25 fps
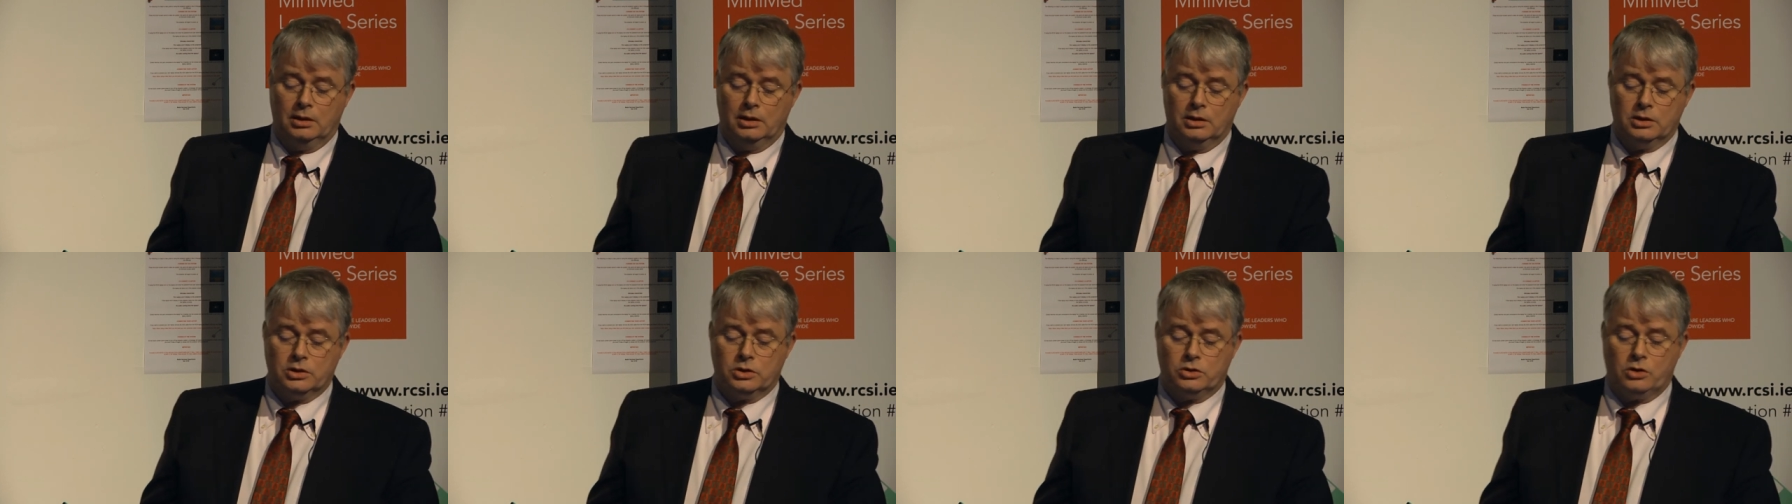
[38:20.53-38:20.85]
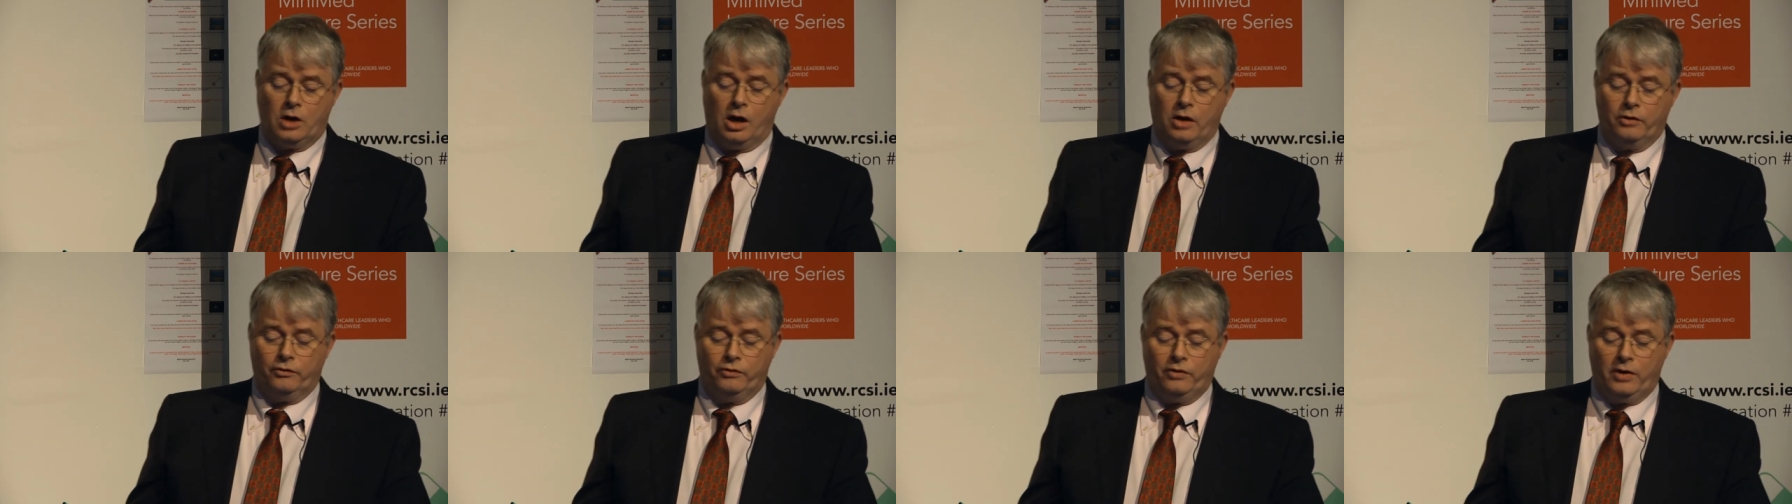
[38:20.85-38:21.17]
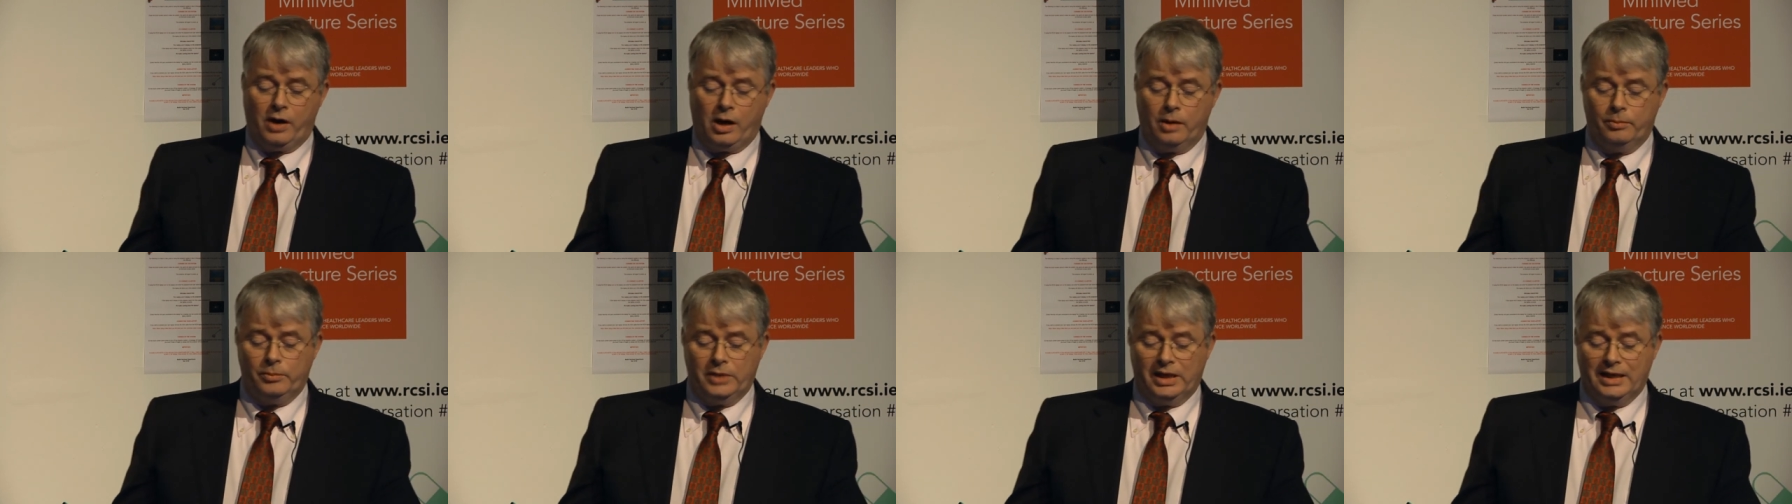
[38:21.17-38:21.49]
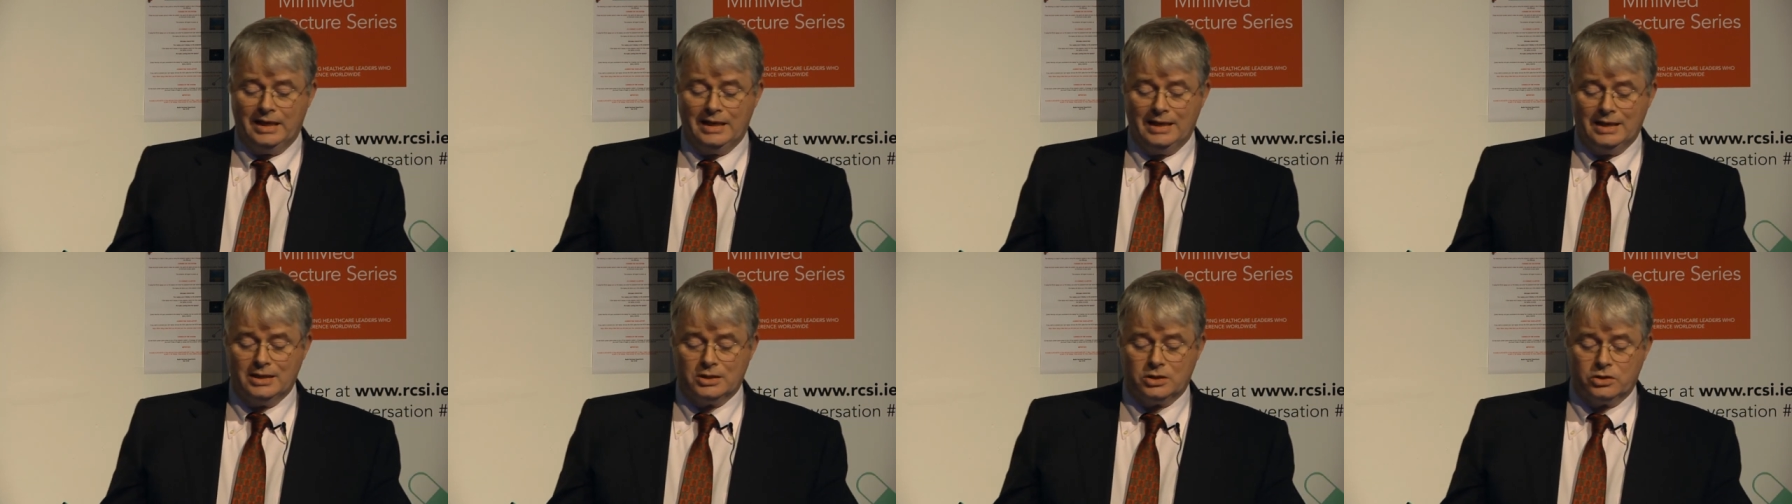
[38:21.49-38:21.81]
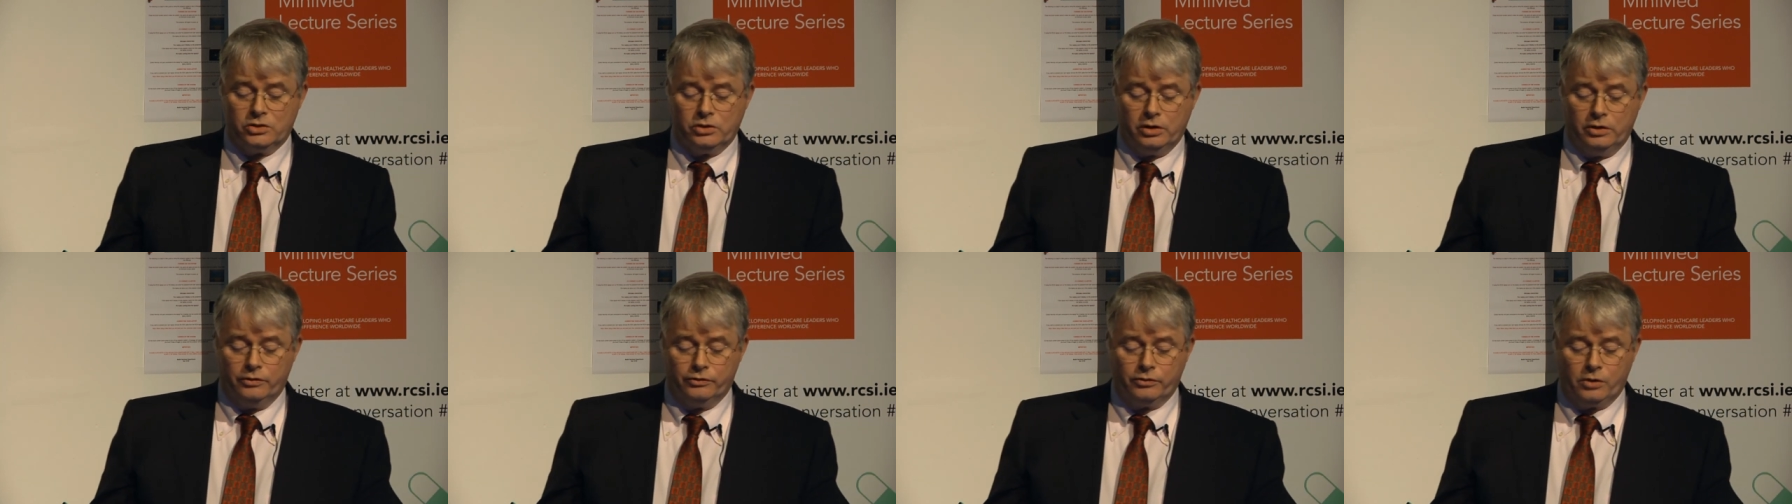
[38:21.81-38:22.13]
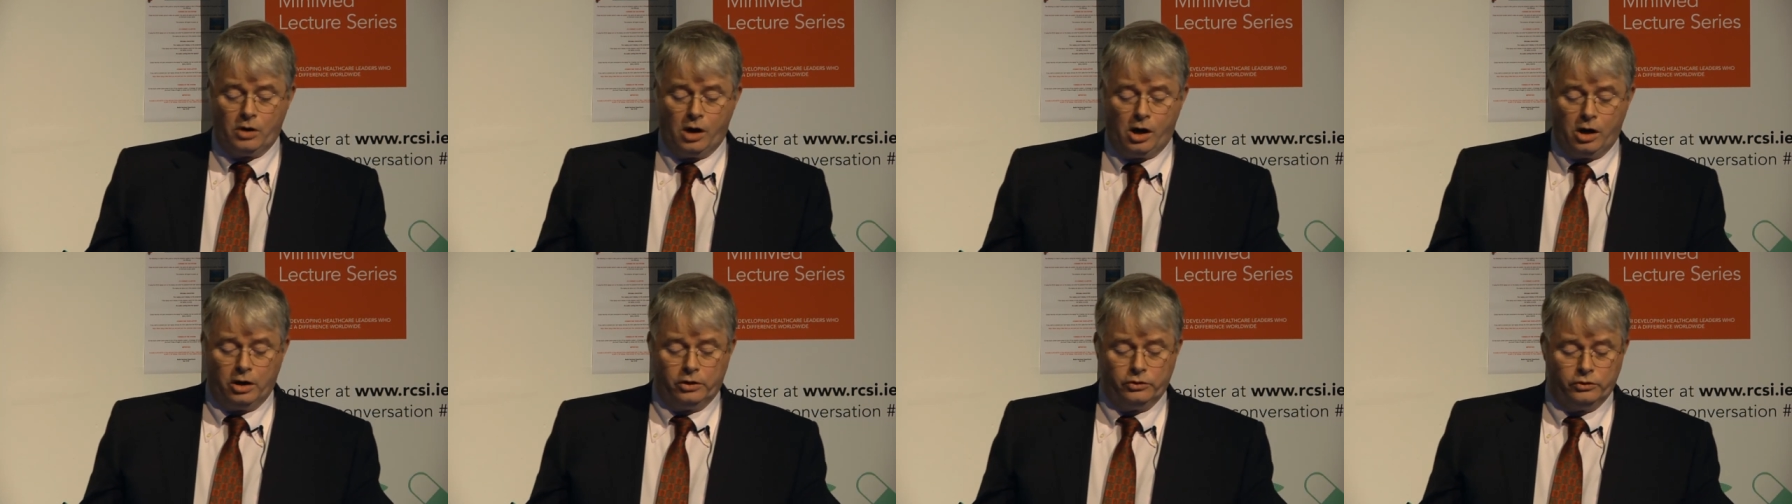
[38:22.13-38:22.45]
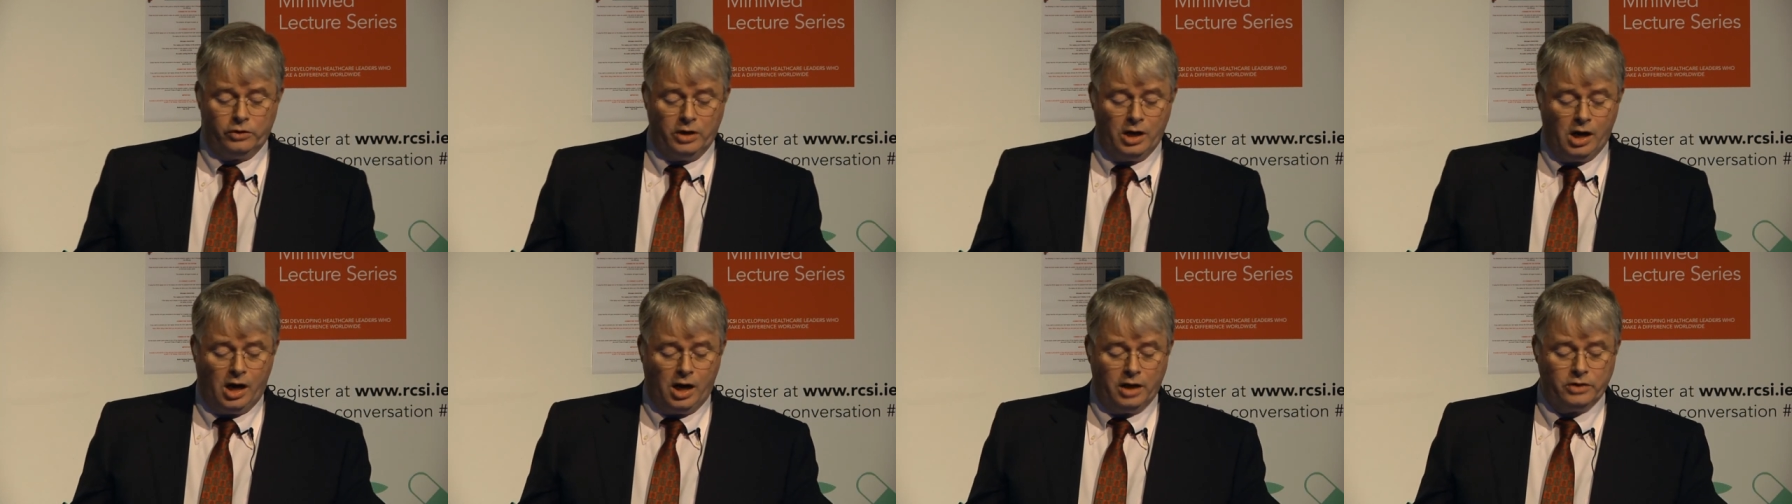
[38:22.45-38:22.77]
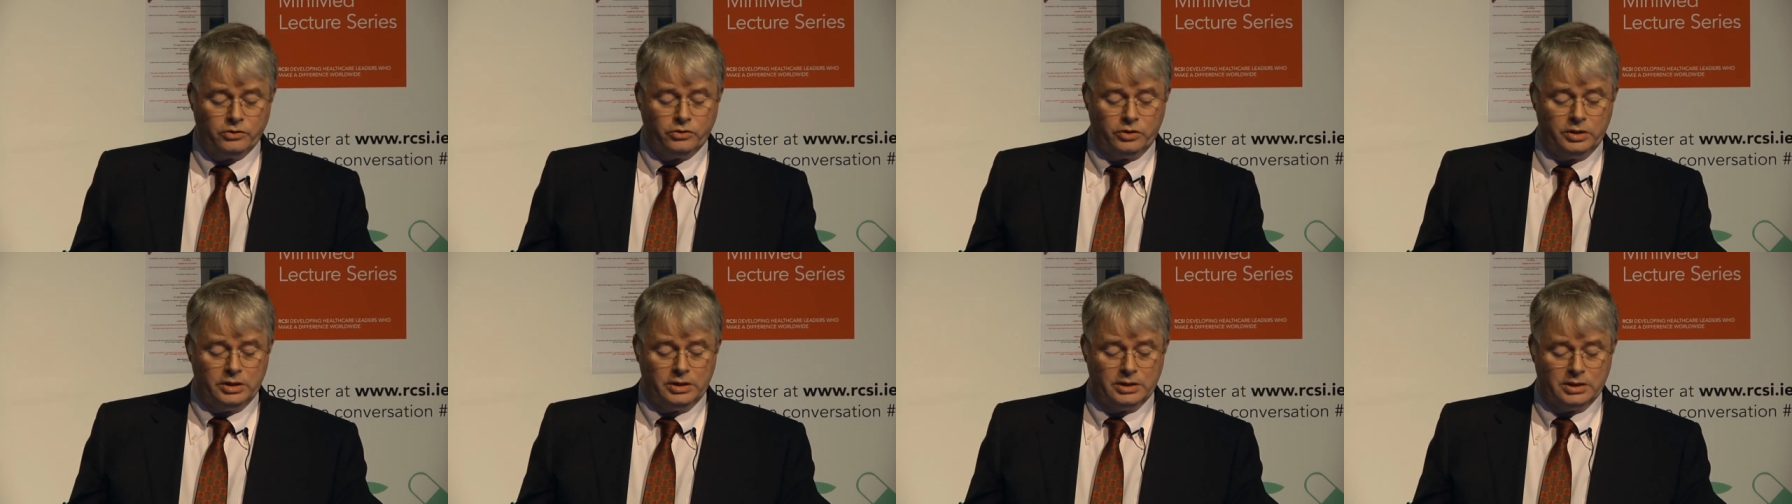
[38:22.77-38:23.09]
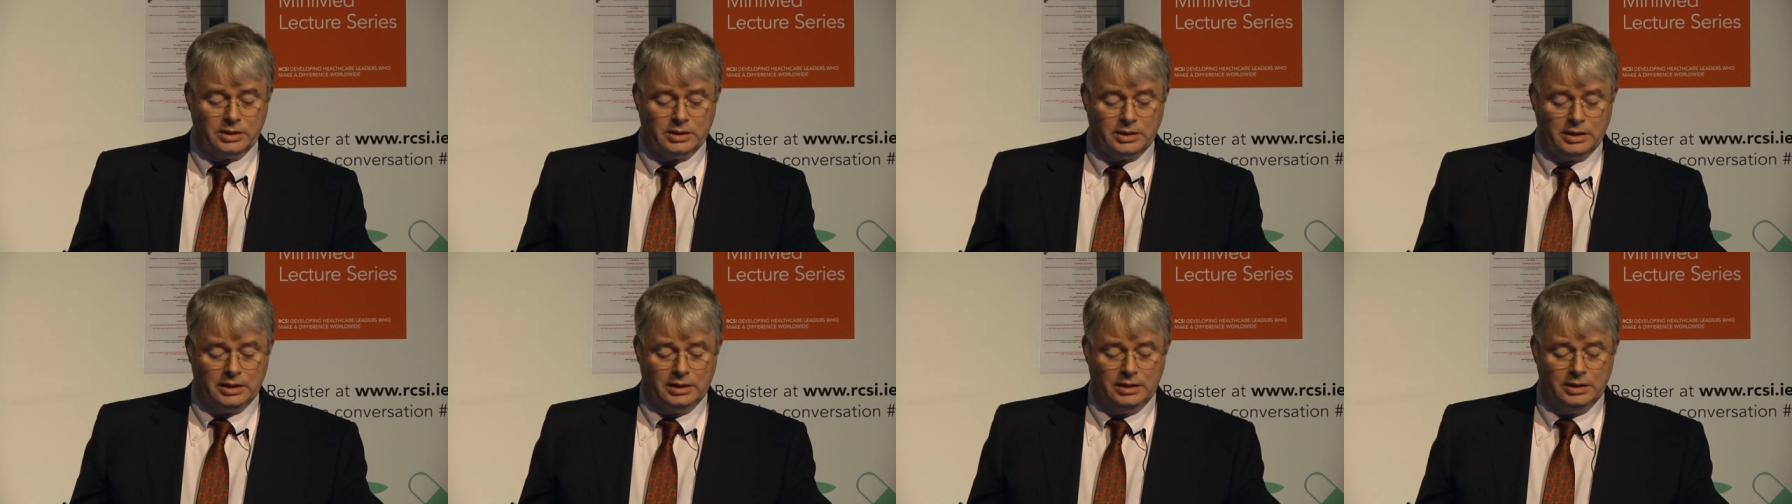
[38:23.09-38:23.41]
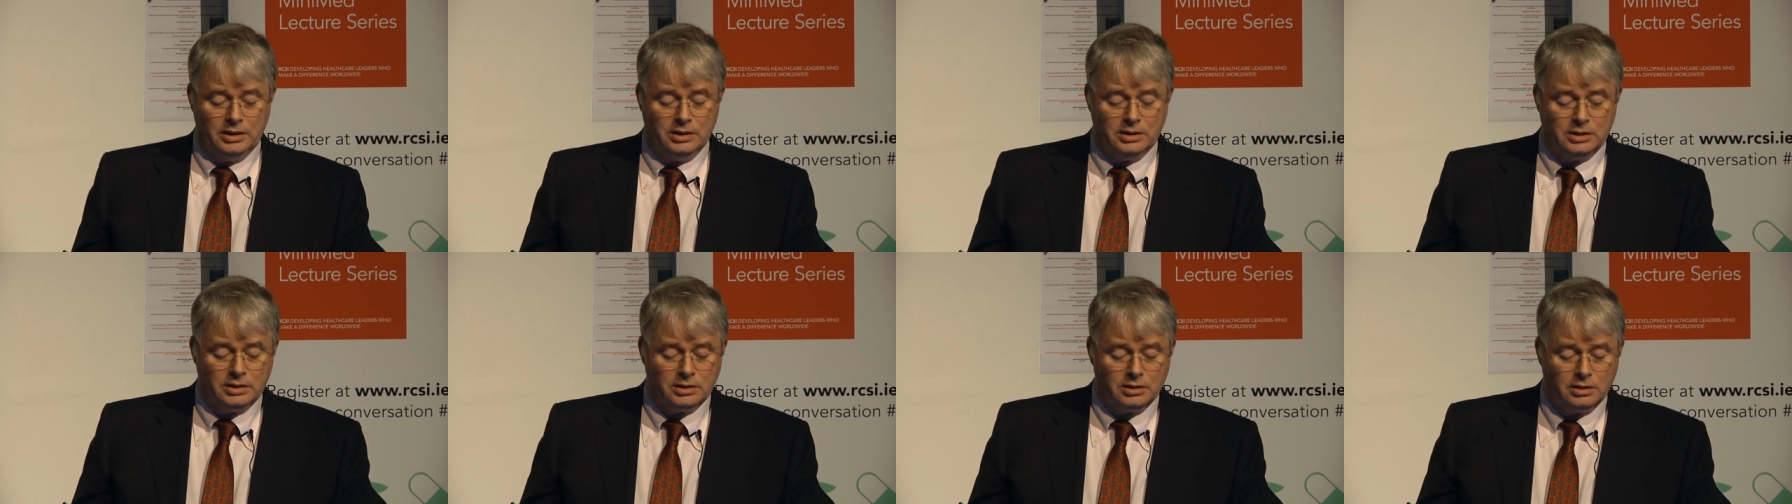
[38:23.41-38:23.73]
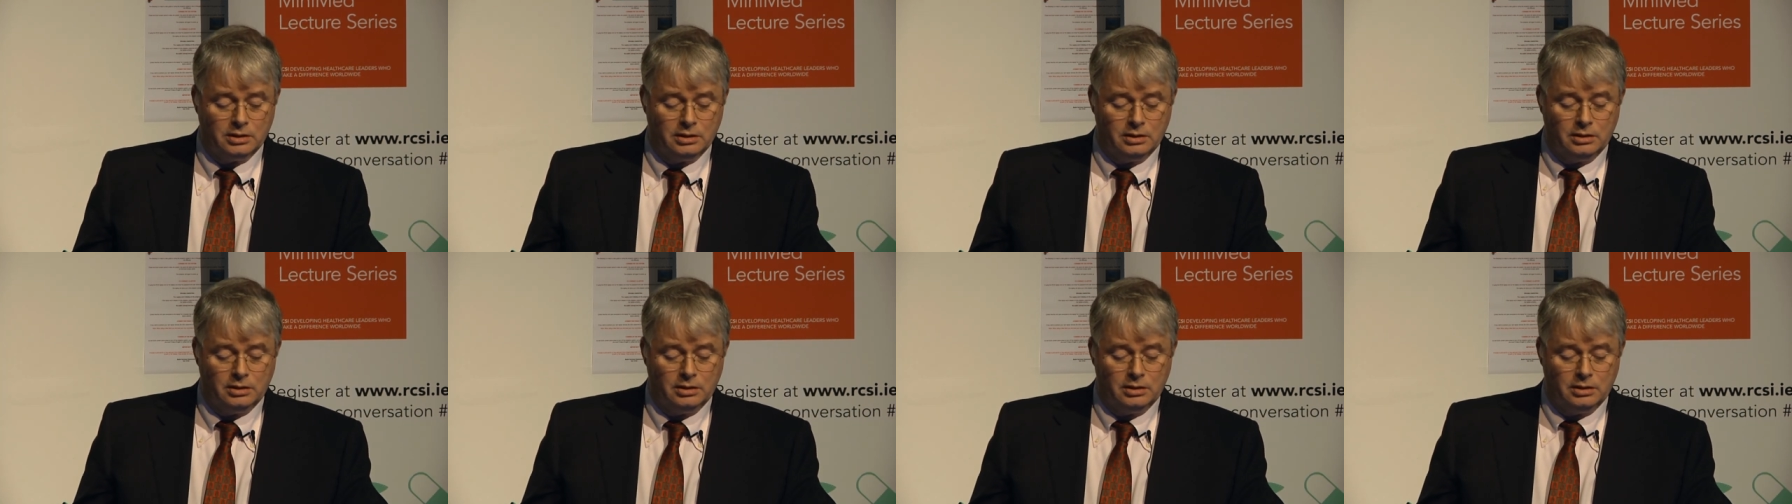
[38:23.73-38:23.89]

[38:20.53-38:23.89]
strong family history of coronary artery disease,